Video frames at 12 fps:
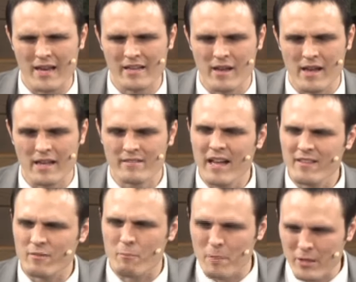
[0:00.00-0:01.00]
And, that, and it's not
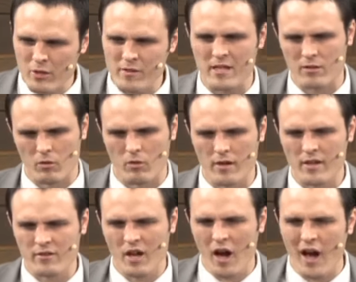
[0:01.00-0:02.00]
this building, Lord,
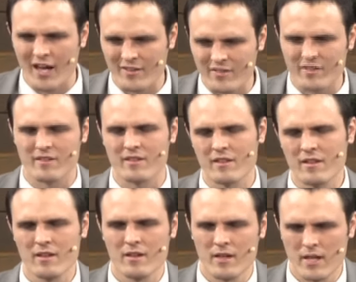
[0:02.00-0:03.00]
it's us.
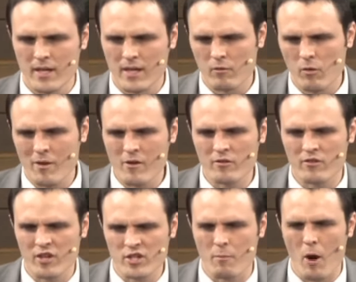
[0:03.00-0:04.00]
we Will be used in
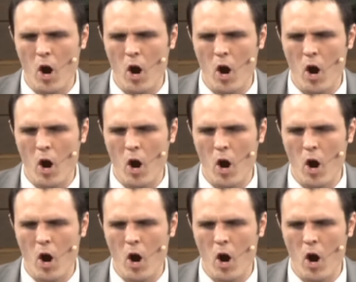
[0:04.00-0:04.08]
such a